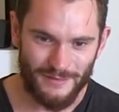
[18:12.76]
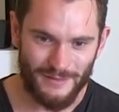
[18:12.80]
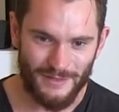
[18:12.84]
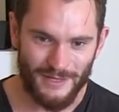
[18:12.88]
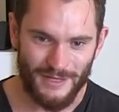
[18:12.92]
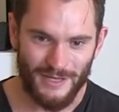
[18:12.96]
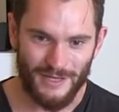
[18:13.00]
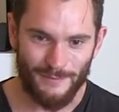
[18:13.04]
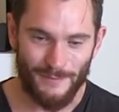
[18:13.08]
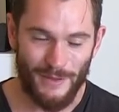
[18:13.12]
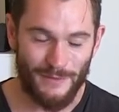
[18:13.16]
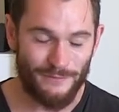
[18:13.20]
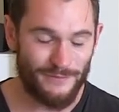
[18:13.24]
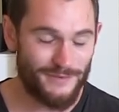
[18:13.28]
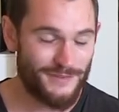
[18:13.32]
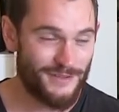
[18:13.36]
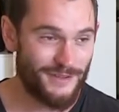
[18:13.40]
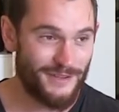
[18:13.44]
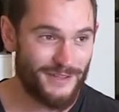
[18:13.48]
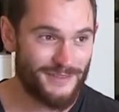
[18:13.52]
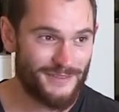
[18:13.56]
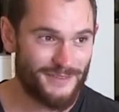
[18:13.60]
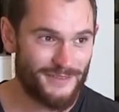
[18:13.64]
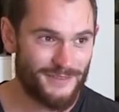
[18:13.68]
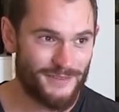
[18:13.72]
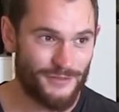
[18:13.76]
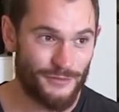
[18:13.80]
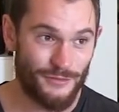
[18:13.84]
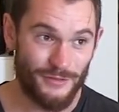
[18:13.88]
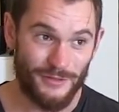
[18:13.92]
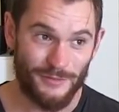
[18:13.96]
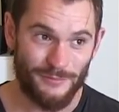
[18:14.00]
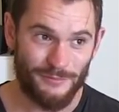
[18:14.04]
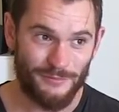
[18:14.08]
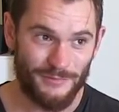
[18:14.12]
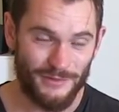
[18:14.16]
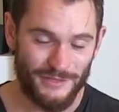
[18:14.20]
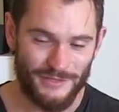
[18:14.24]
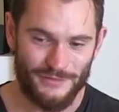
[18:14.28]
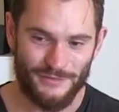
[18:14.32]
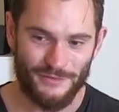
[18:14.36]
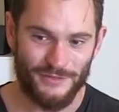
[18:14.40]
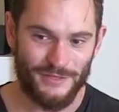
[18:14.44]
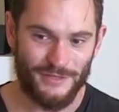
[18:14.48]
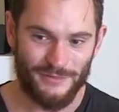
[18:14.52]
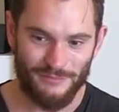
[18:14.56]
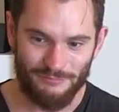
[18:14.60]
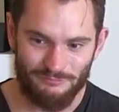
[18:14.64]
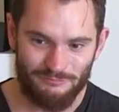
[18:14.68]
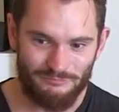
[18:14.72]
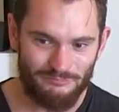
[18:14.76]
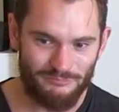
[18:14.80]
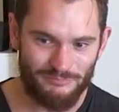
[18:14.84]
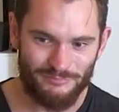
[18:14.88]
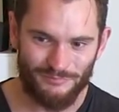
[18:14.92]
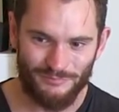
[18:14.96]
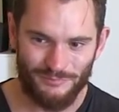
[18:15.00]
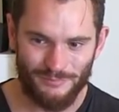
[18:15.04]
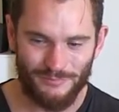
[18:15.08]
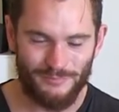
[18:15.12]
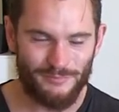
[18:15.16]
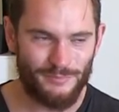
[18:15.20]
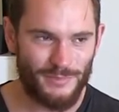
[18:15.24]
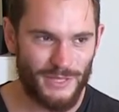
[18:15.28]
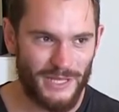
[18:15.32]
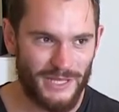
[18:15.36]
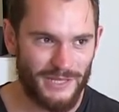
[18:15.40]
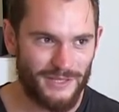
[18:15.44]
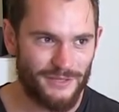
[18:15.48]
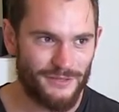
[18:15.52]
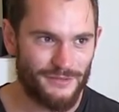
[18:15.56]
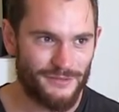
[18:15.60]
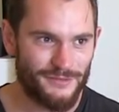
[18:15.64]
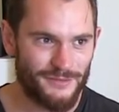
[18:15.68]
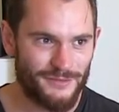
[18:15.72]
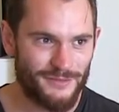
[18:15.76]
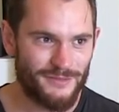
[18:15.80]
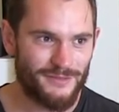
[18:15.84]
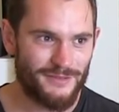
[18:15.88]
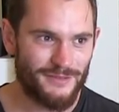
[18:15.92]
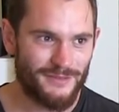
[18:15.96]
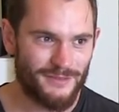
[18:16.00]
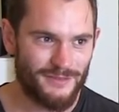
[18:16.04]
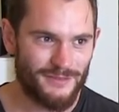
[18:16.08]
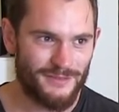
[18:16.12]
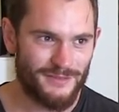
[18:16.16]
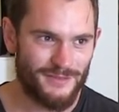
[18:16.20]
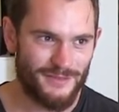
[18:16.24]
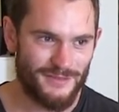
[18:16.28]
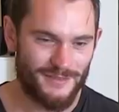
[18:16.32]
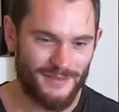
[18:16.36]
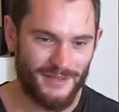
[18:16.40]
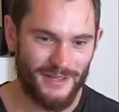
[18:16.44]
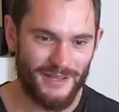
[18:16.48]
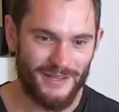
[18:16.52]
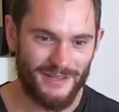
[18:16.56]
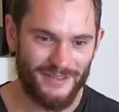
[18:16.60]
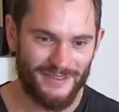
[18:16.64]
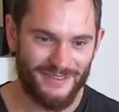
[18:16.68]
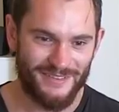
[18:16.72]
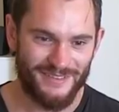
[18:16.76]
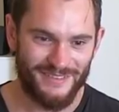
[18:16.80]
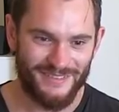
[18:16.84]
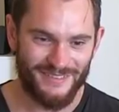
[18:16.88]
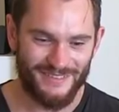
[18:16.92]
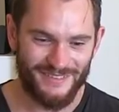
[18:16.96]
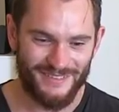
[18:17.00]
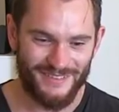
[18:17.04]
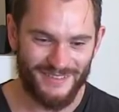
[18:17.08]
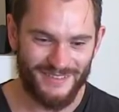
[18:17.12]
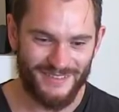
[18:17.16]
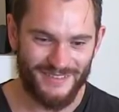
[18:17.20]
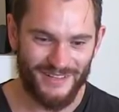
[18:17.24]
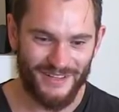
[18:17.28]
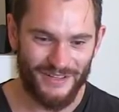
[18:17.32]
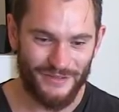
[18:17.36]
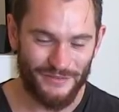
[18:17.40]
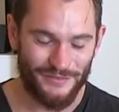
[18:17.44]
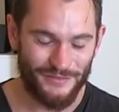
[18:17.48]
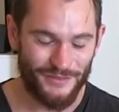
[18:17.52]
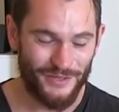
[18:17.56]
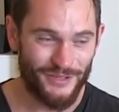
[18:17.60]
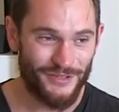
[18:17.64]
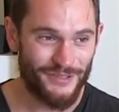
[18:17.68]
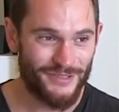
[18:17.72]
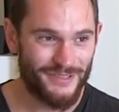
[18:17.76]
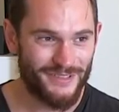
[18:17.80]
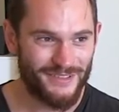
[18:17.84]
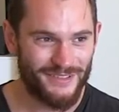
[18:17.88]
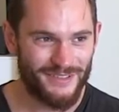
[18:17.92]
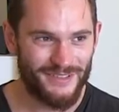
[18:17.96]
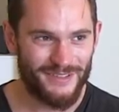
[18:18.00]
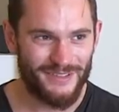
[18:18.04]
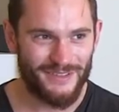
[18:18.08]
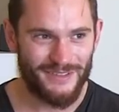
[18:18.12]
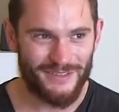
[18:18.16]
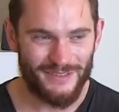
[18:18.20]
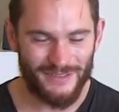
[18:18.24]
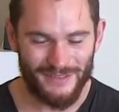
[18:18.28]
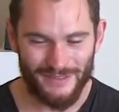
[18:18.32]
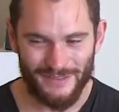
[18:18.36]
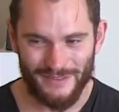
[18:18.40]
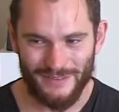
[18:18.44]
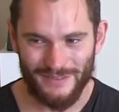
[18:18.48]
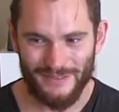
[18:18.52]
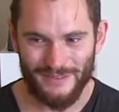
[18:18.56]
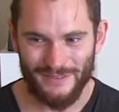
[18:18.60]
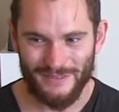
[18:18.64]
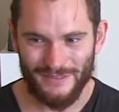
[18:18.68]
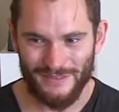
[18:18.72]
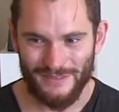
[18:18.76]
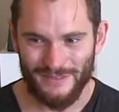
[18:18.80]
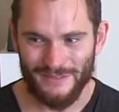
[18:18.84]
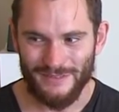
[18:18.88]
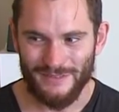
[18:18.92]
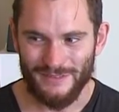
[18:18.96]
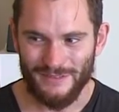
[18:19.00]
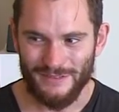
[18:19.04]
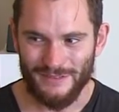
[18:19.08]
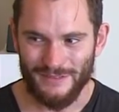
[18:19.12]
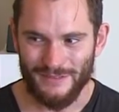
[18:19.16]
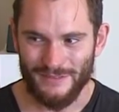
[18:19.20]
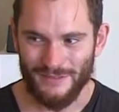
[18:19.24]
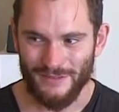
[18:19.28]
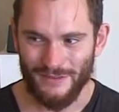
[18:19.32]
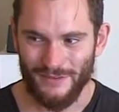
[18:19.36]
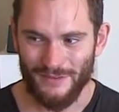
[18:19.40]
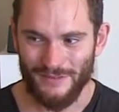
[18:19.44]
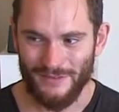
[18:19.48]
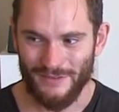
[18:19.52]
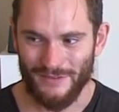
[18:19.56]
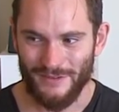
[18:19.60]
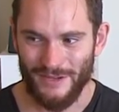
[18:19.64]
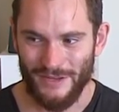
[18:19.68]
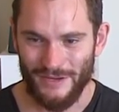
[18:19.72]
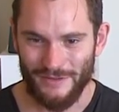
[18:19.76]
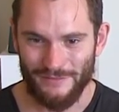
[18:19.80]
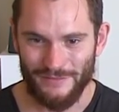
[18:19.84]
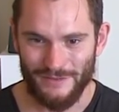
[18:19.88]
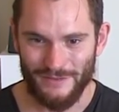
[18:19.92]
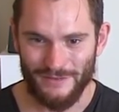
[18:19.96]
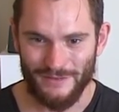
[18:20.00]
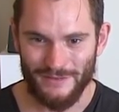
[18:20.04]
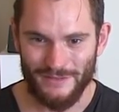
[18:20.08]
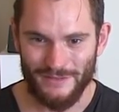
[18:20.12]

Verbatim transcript: um, advertisers who are literally paying you yeah. to stay to stay afloat yeah so there's a kind of an